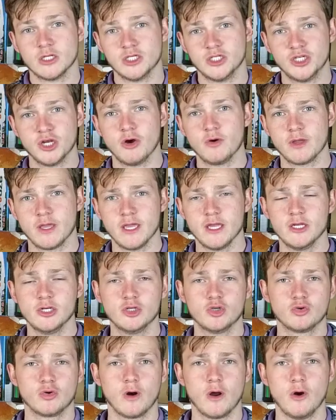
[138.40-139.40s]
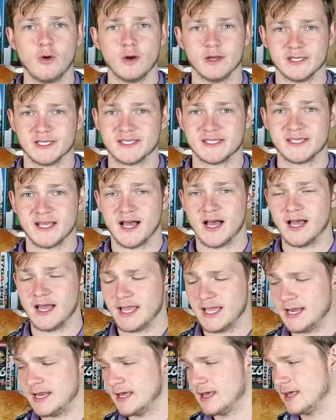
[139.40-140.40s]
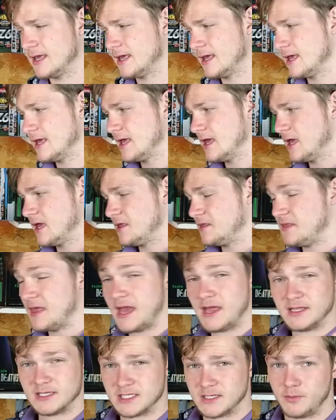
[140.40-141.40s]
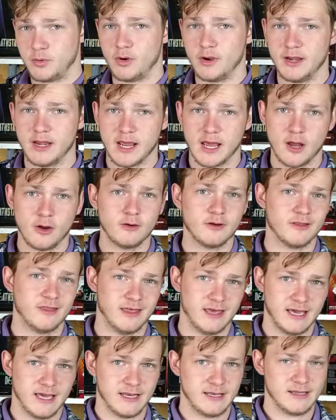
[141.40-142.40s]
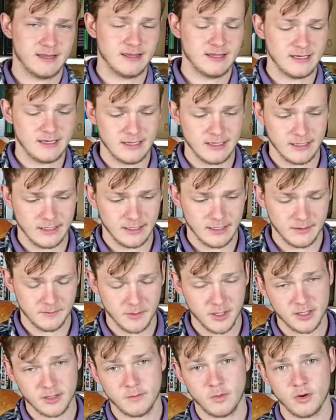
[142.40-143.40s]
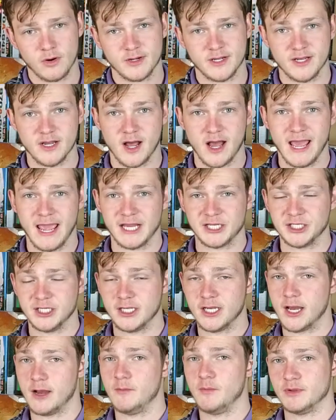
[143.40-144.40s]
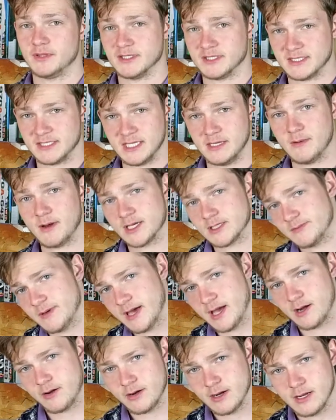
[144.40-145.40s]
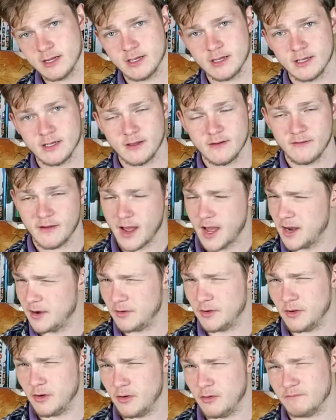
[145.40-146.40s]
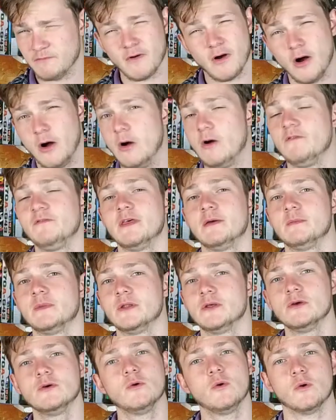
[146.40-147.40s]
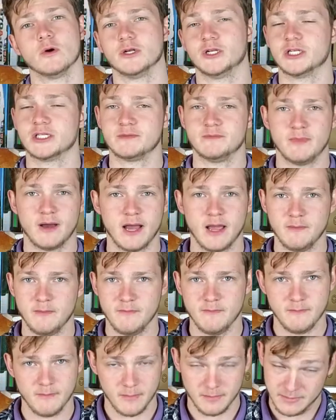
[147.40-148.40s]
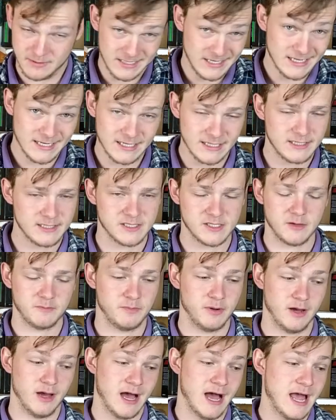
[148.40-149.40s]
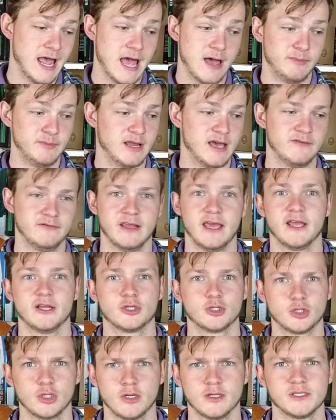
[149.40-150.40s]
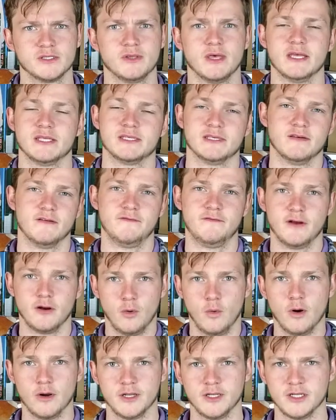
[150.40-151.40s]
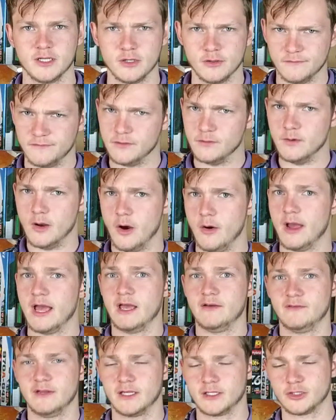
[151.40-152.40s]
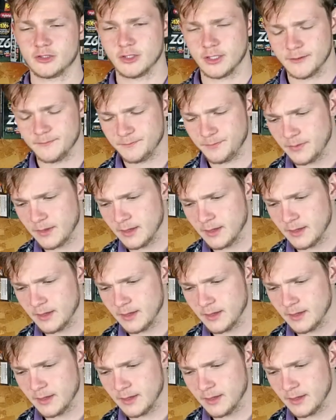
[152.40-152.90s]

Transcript: Joke intro aside, that is to point out that the motherboard did not actually come with a CMOS battery. I don't know if all of them do or just mine didn't, but I happen to have an extra, so that's a fair warning to you if you don't have an extra.